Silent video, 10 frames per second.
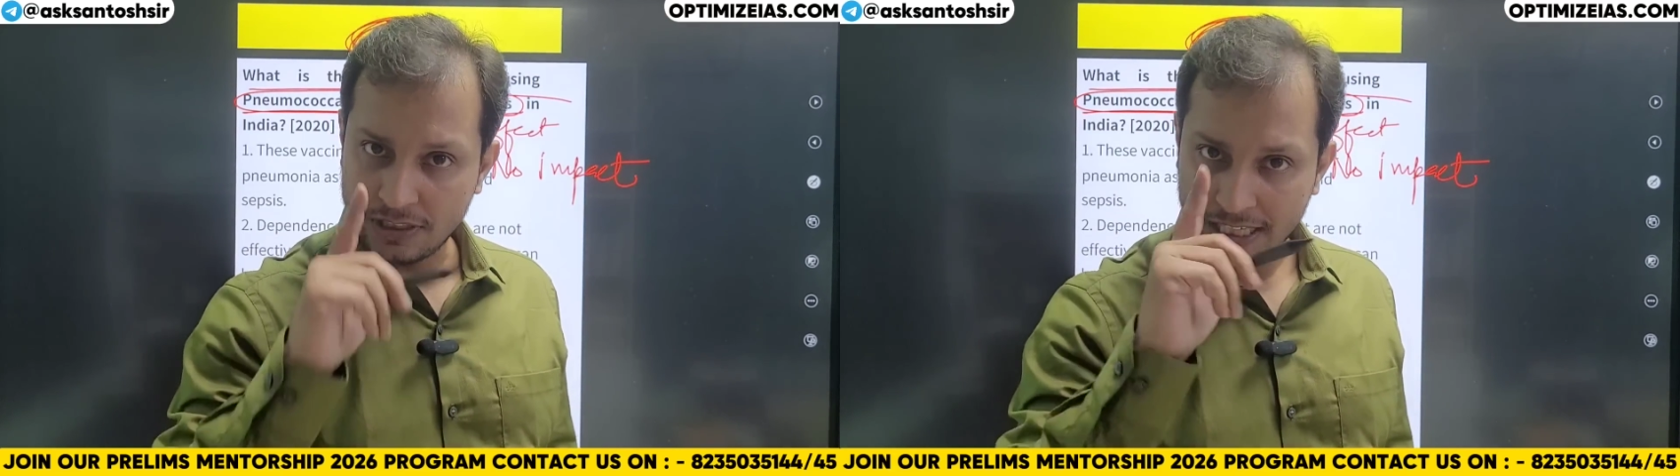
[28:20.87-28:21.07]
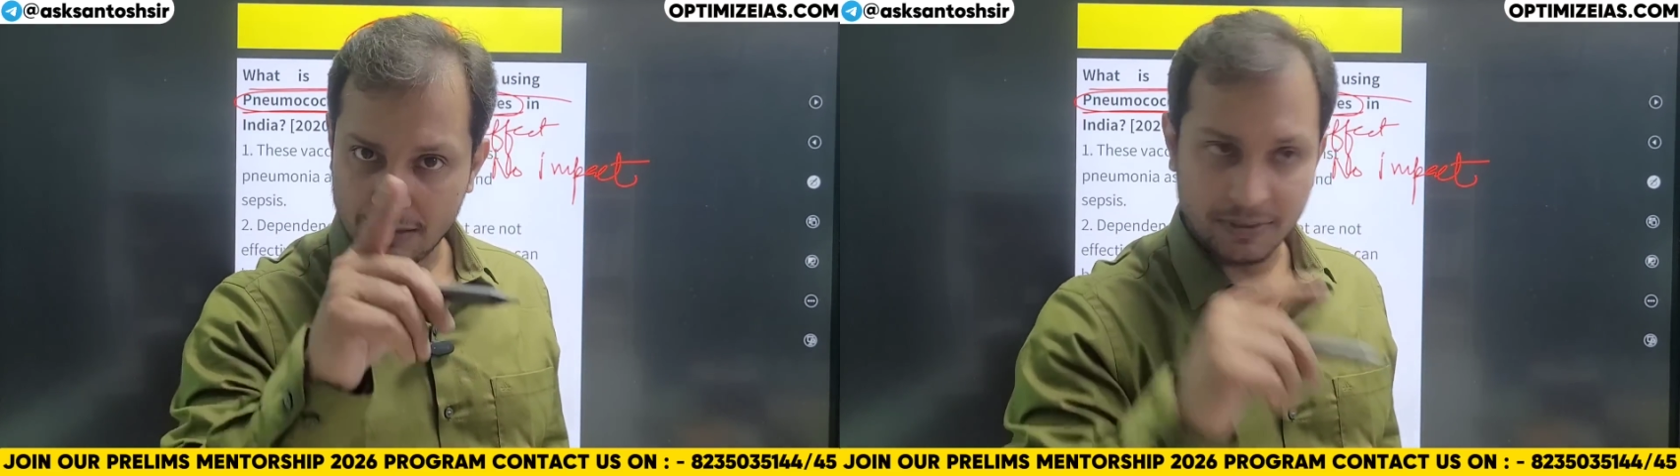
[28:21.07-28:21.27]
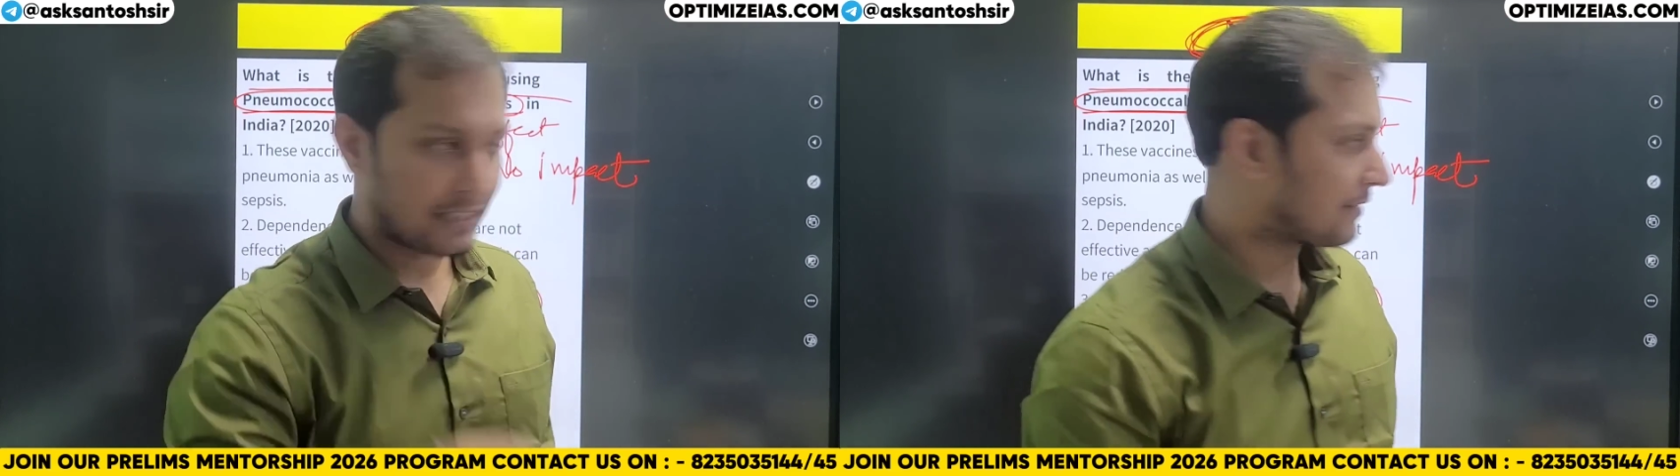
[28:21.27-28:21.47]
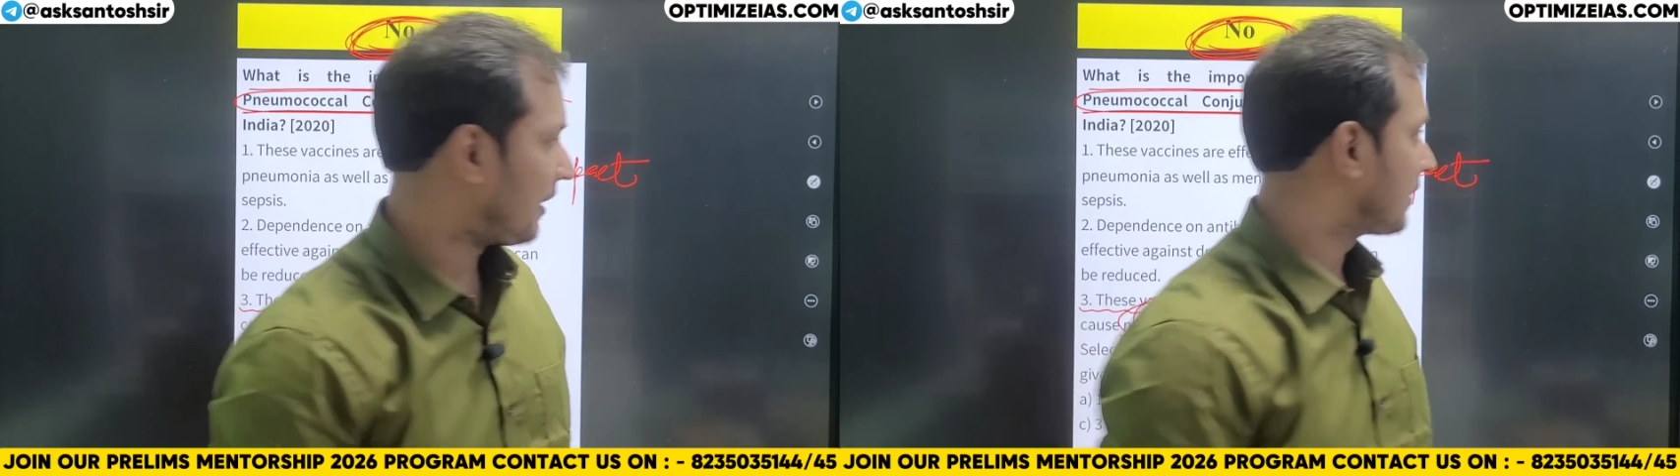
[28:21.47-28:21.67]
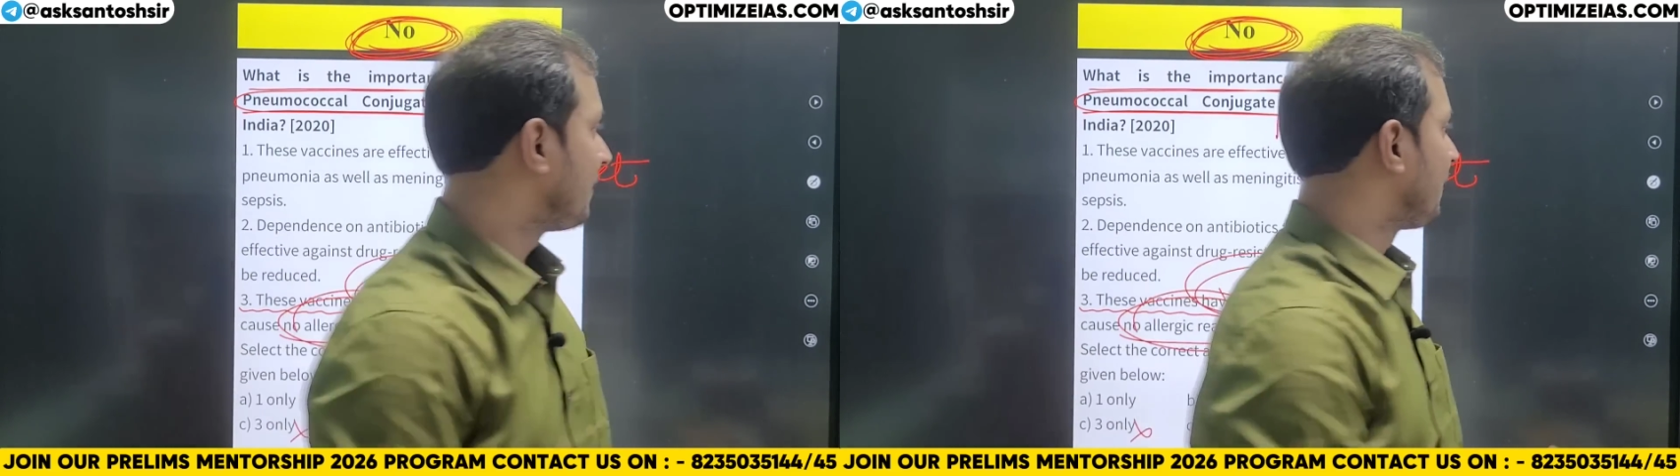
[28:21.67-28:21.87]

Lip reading: eliminate that.